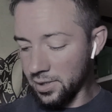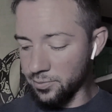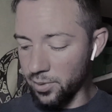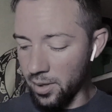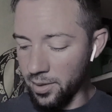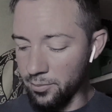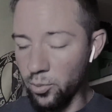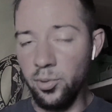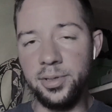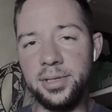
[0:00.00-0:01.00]
it's probably
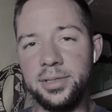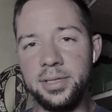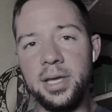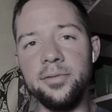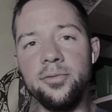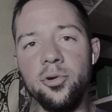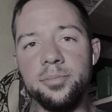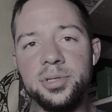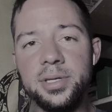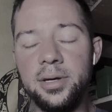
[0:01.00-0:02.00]
important to stay
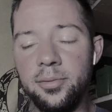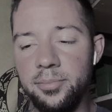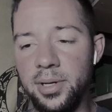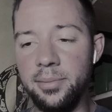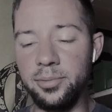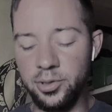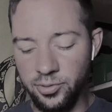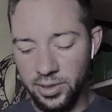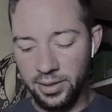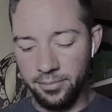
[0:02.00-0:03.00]
informed still, but I'm
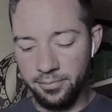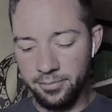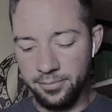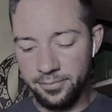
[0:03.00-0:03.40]
losing